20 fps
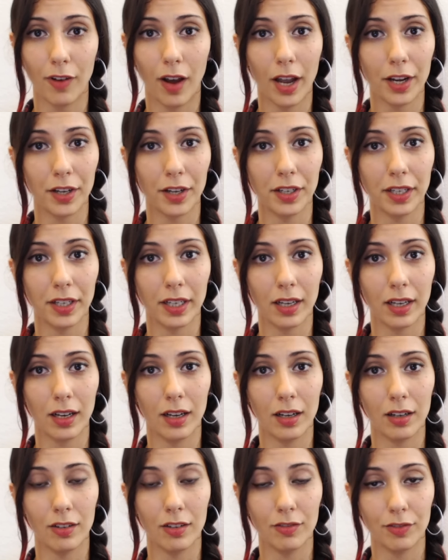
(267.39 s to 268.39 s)
firing
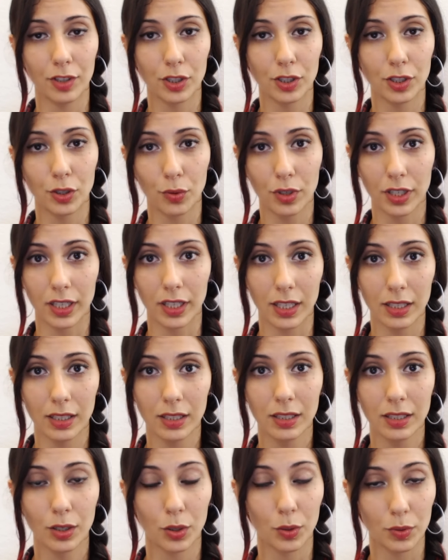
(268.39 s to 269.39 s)
of
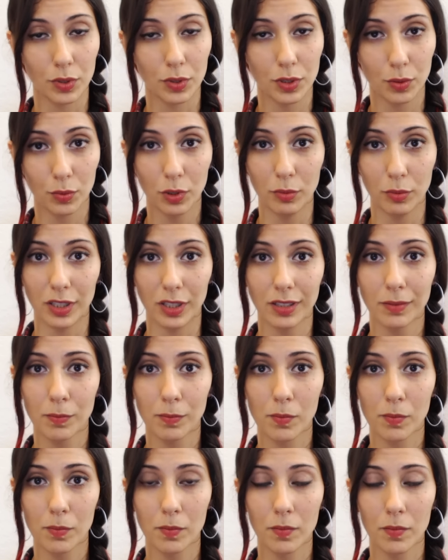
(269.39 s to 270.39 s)
Victoria, who was a woman,
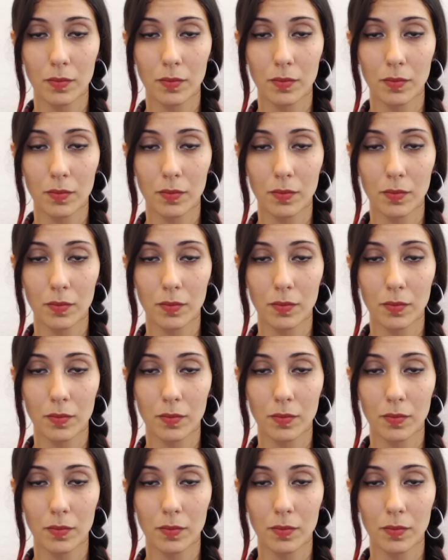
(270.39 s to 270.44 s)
